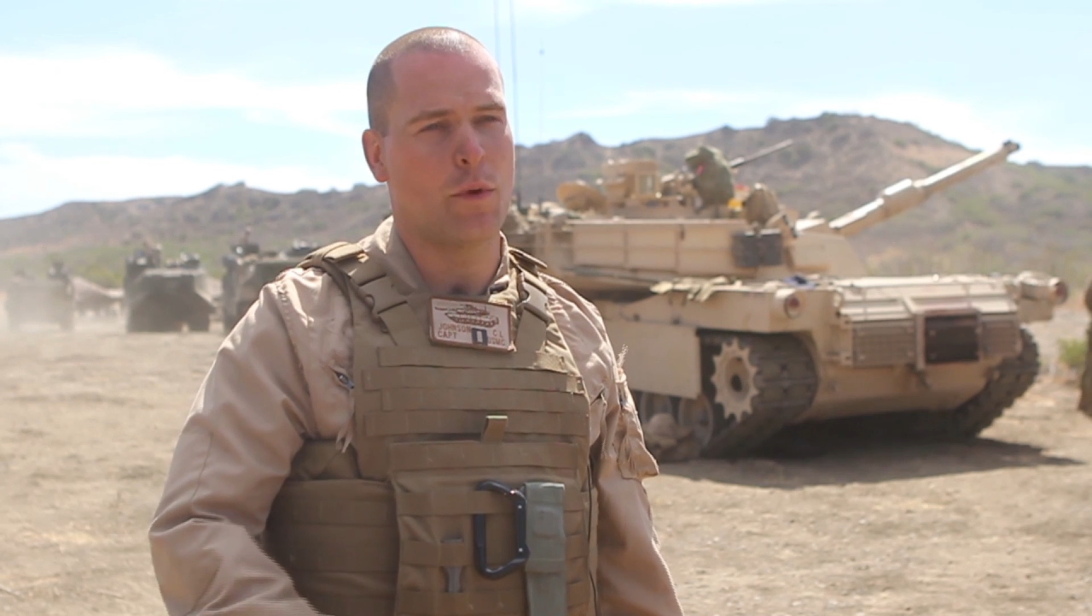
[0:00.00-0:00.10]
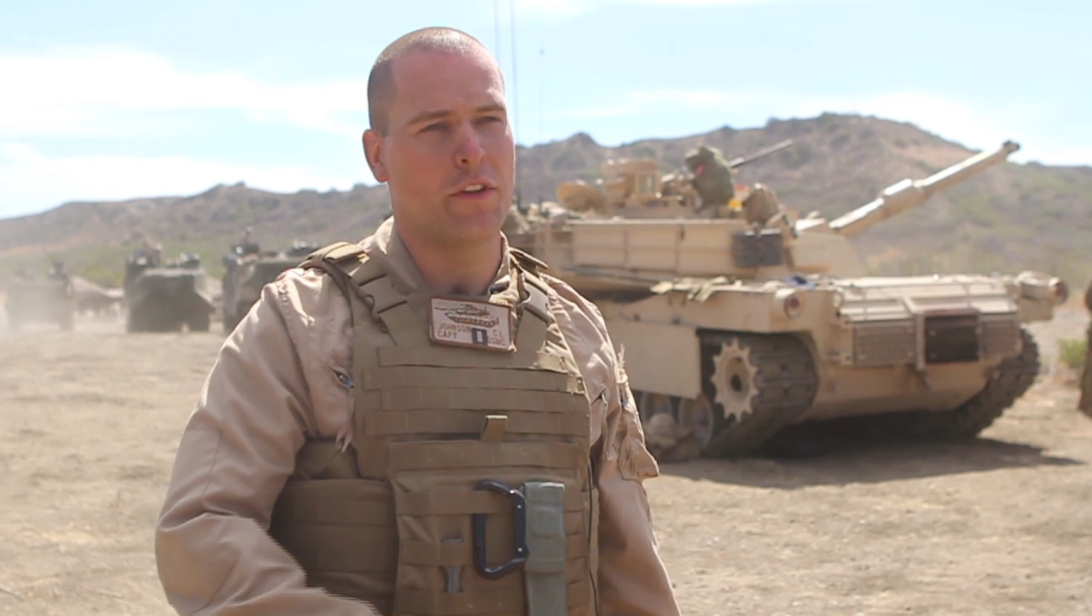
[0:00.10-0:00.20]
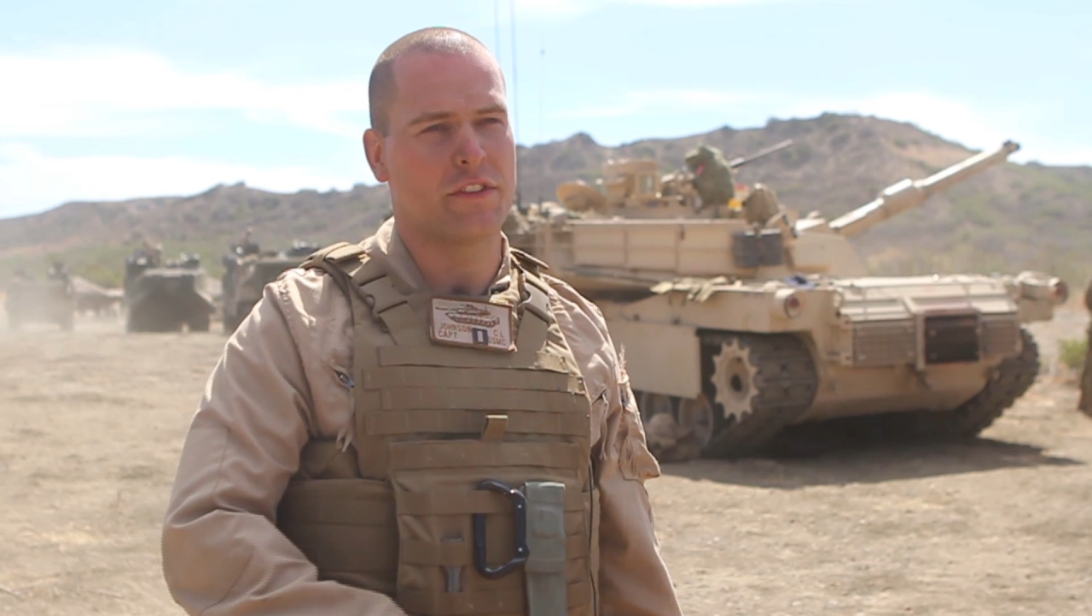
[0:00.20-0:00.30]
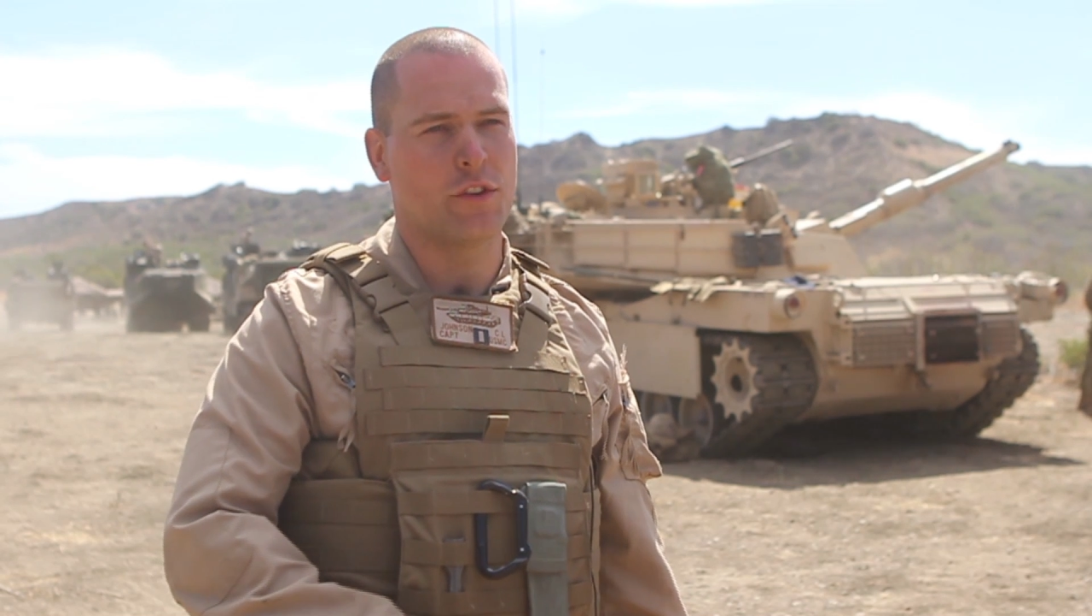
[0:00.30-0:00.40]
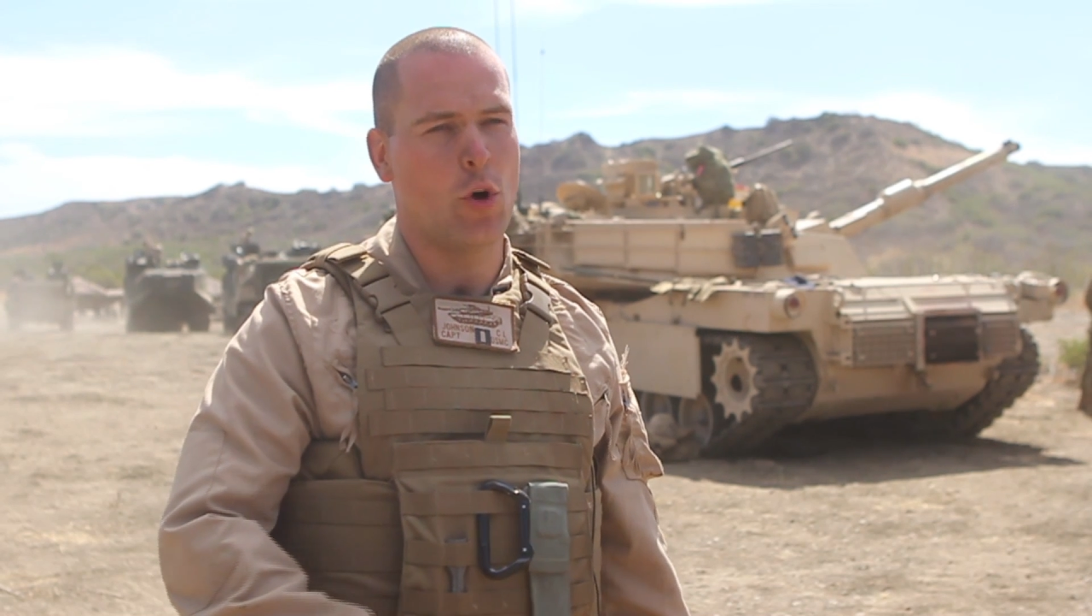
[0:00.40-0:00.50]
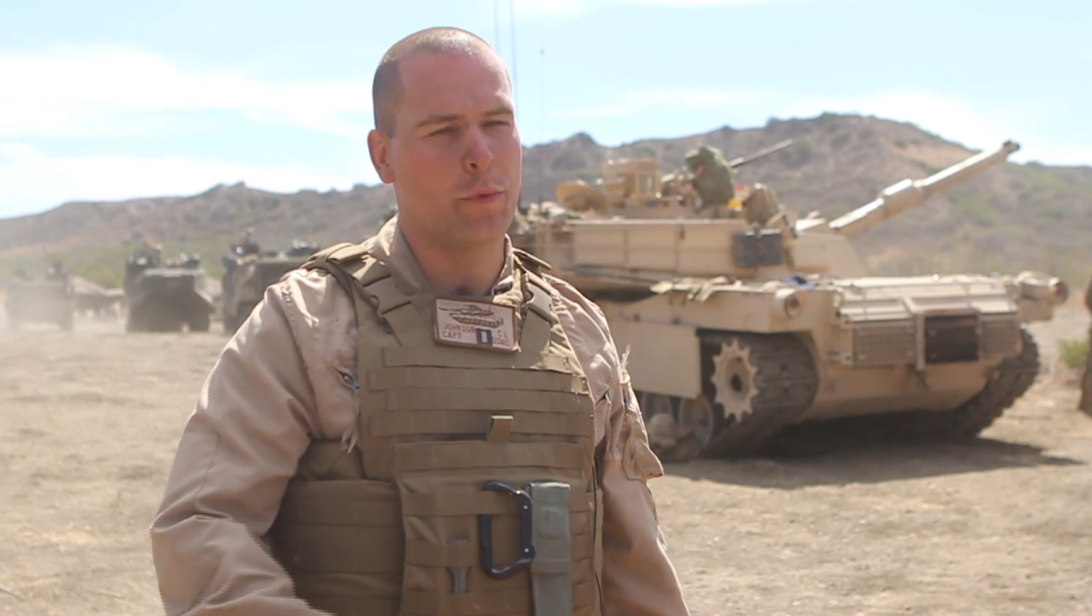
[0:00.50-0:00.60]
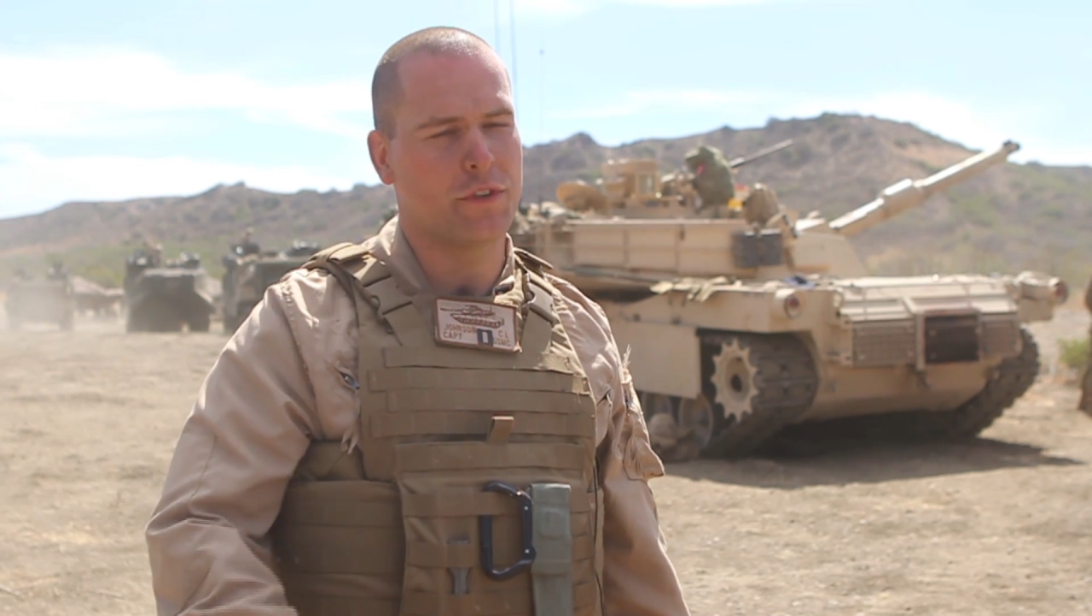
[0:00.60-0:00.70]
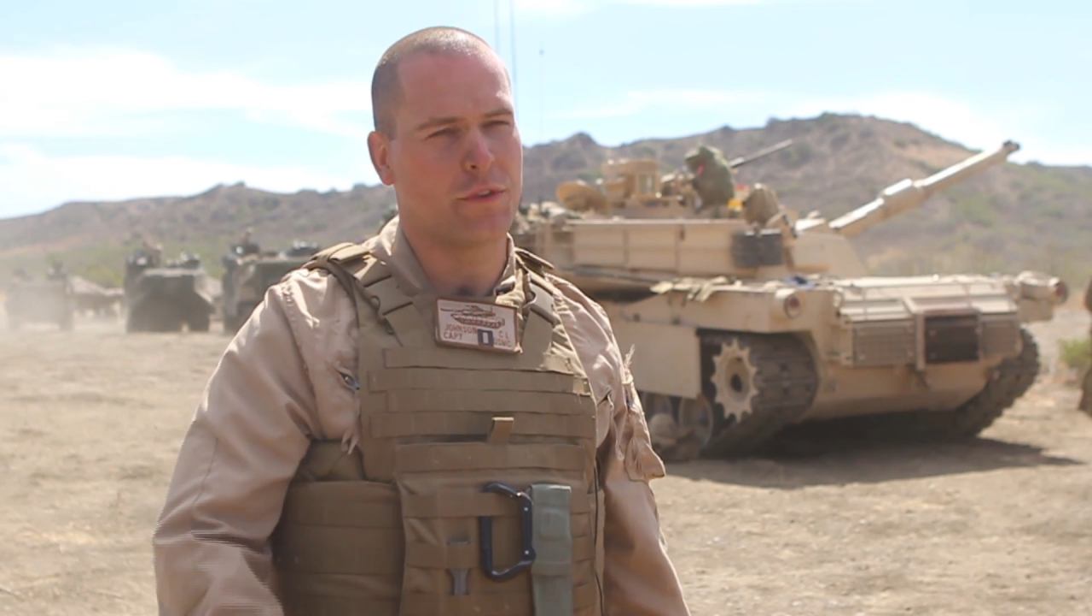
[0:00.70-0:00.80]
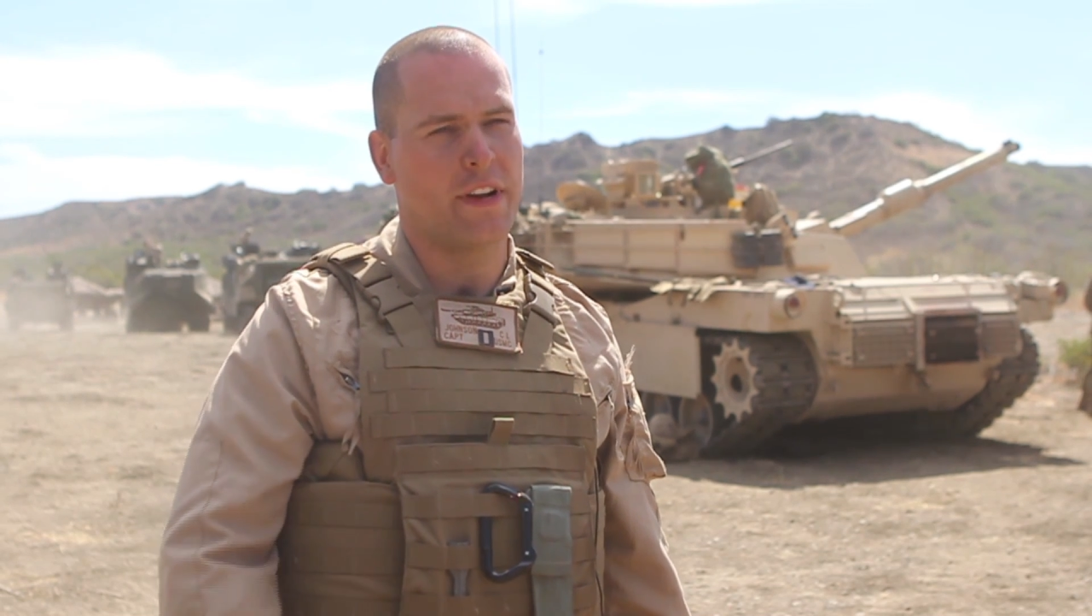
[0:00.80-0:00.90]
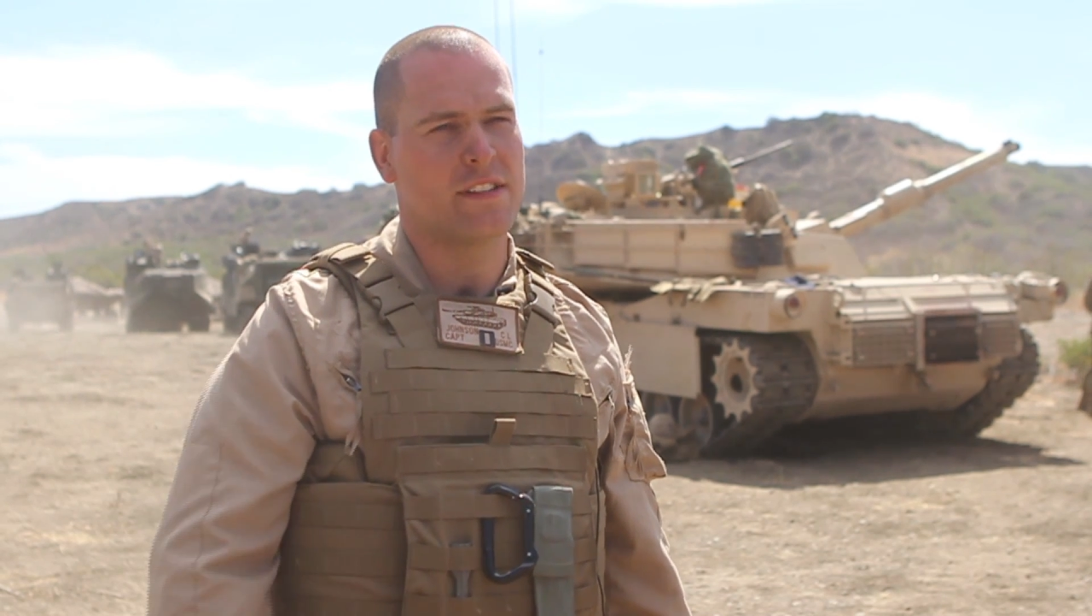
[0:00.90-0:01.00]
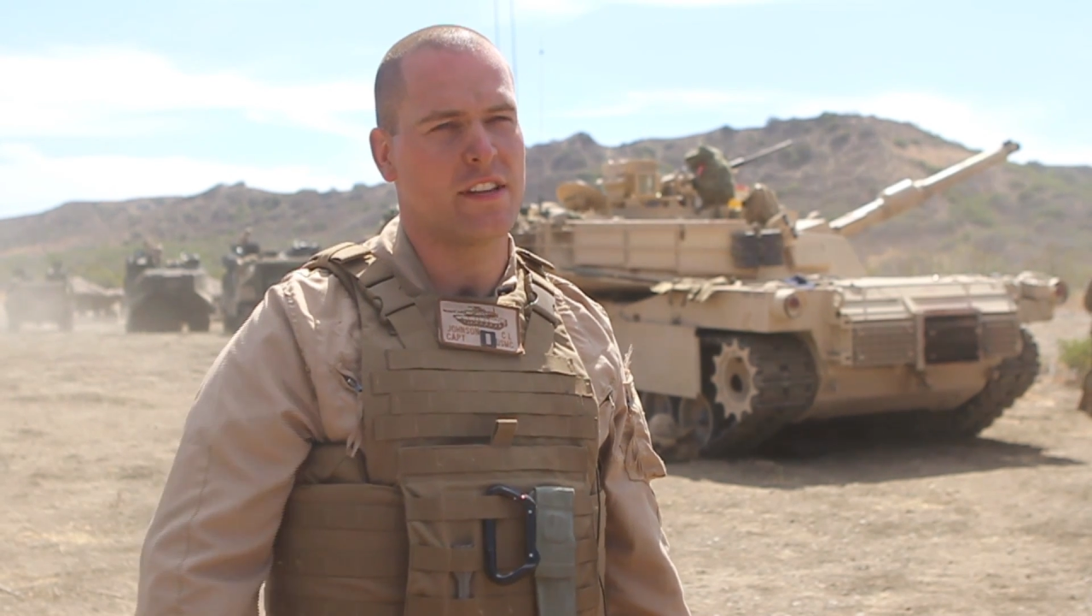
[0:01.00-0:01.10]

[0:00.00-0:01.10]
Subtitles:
whether it's an open terrain